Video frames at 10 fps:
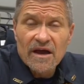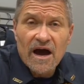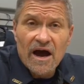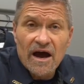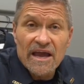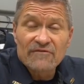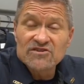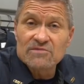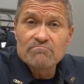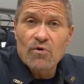If
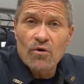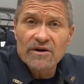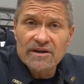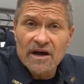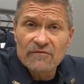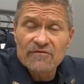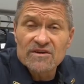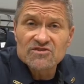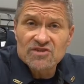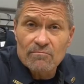it's important enough,
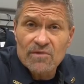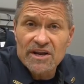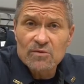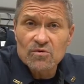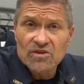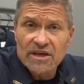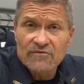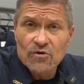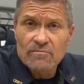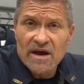somebody will
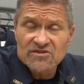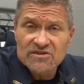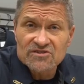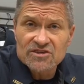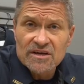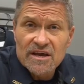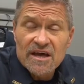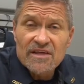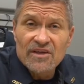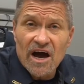leave you a message.
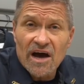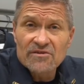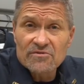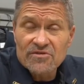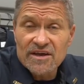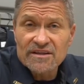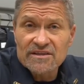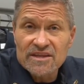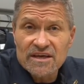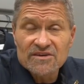The other thing
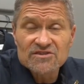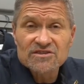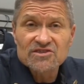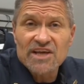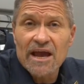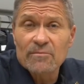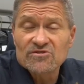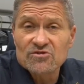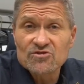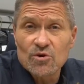that these
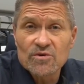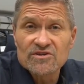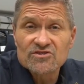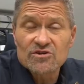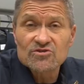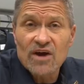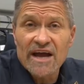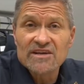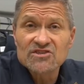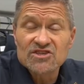scammers are doing is they're
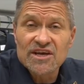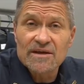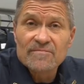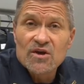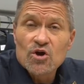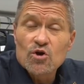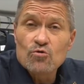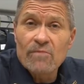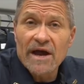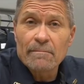trying to see
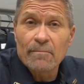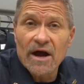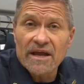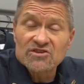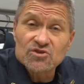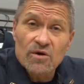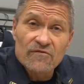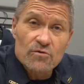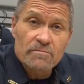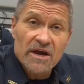who might bite. So
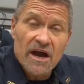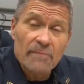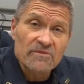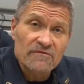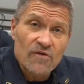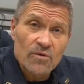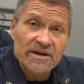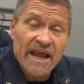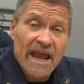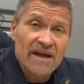if you pick up the phone
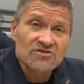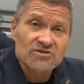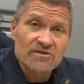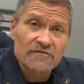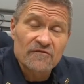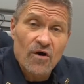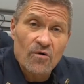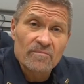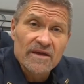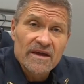and answer the
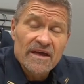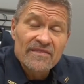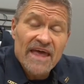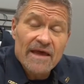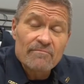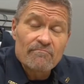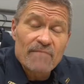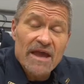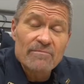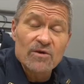phone, that
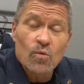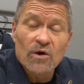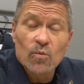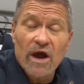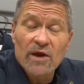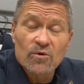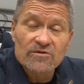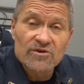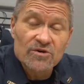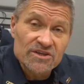may be one way
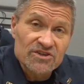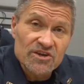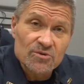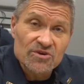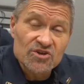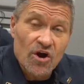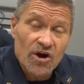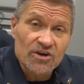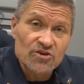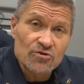where they'll continue to
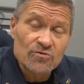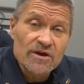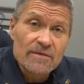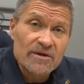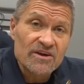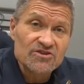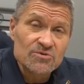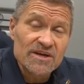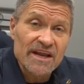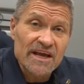target you because
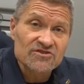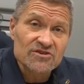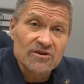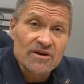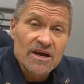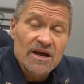you did answer.